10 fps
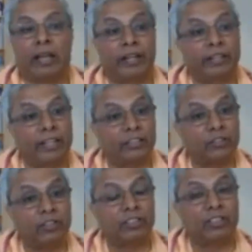it does
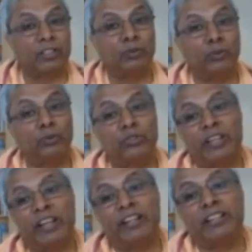not use
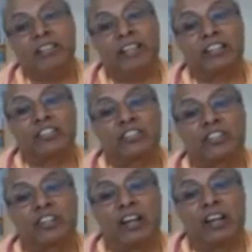any
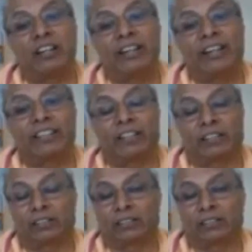extra letter